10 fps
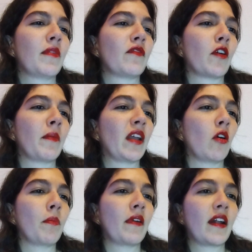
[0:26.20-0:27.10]
Performing
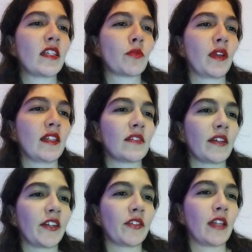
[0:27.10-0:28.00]
operas with
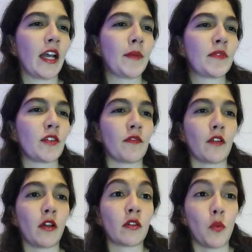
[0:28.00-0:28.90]
stereotypes of
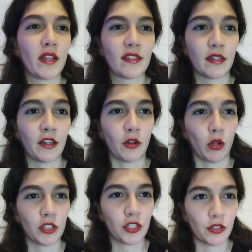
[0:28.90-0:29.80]
non-Western
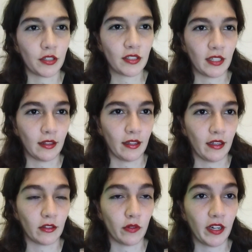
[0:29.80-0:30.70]
cultures in
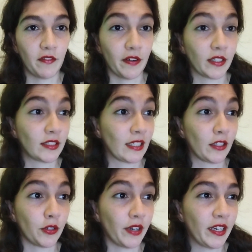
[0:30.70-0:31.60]
the 21st
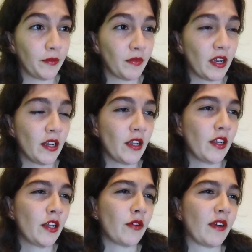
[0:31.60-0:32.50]
century
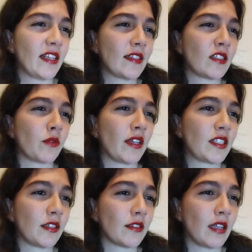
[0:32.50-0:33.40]
raises
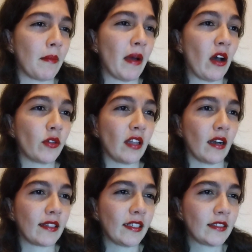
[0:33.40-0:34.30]
questions about
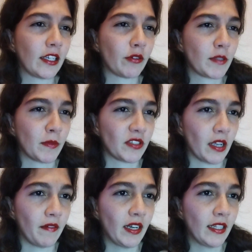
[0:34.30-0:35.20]
artistic
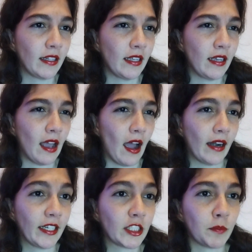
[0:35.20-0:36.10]
responsibility
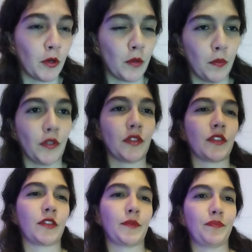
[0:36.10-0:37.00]
and its
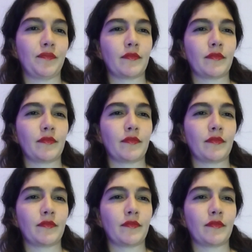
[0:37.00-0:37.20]
purpose.